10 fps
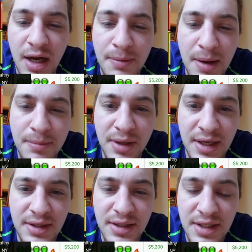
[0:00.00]
Been
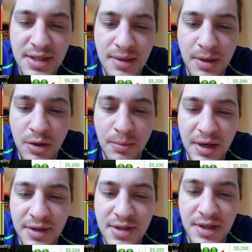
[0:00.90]
playing decent amount of
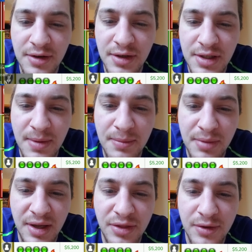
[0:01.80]
minutes here. He's been
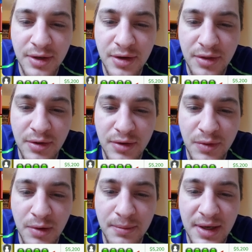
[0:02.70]
playing 30 to
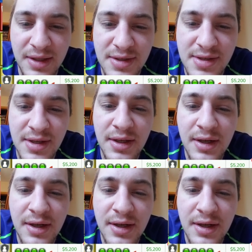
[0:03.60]
34 minutes.